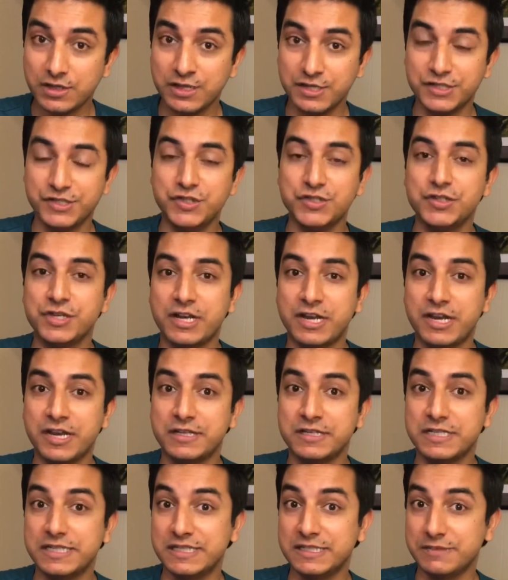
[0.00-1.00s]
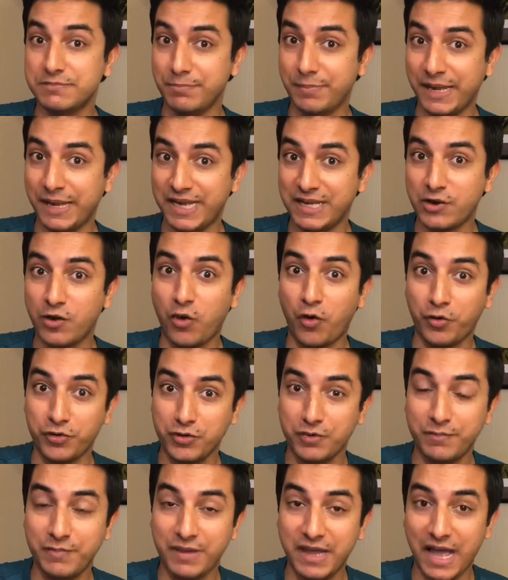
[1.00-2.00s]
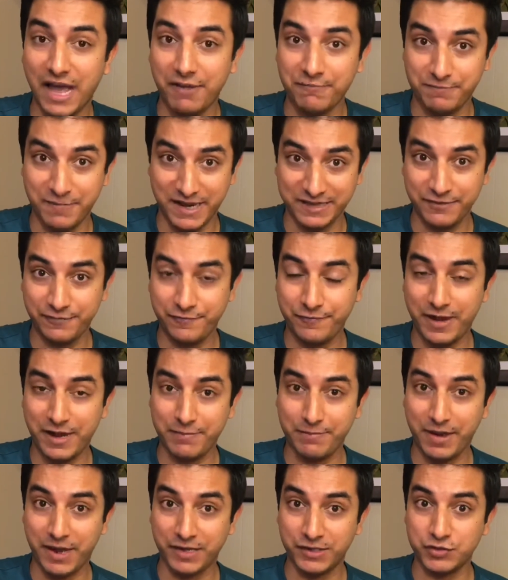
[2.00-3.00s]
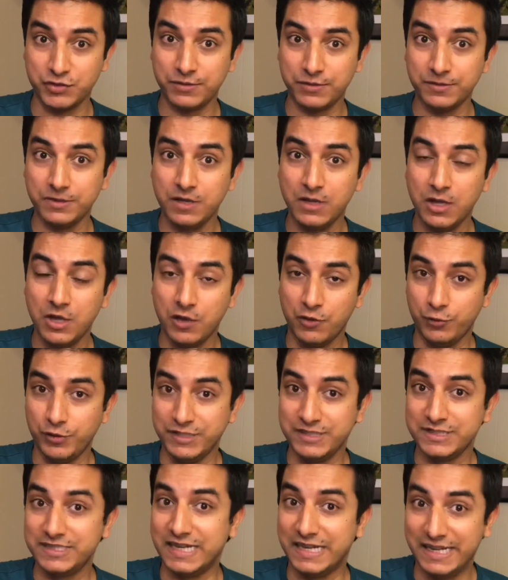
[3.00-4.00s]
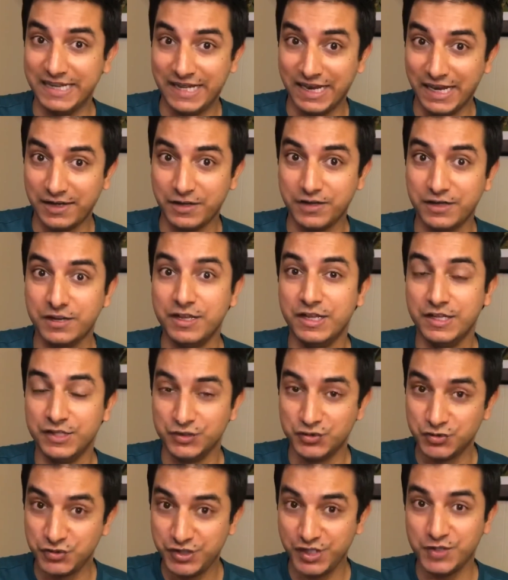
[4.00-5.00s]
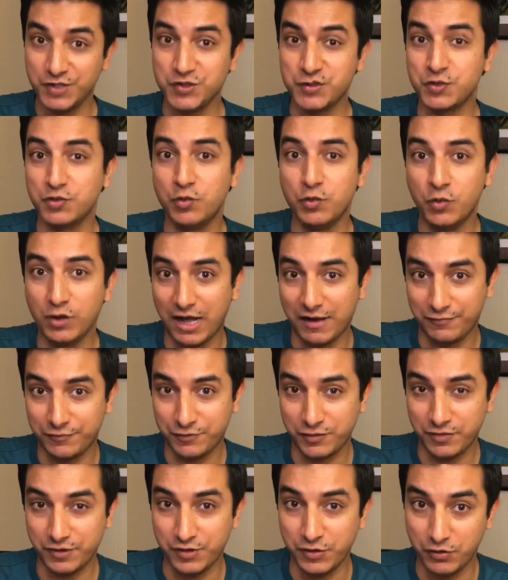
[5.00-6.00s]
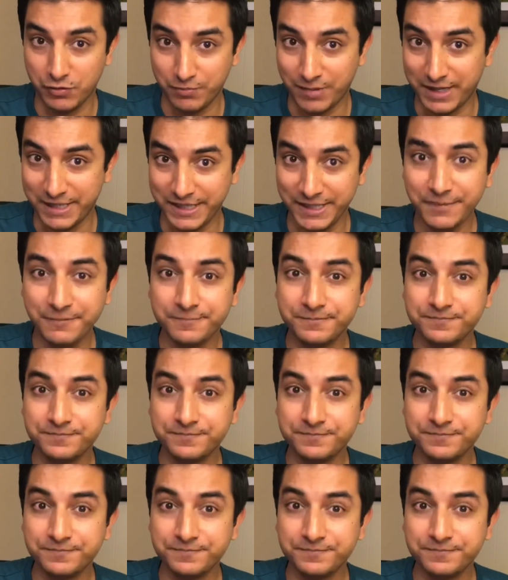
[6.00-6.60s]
The decision is made on your behalf by the fund manager, who is dedicated just to look after your money.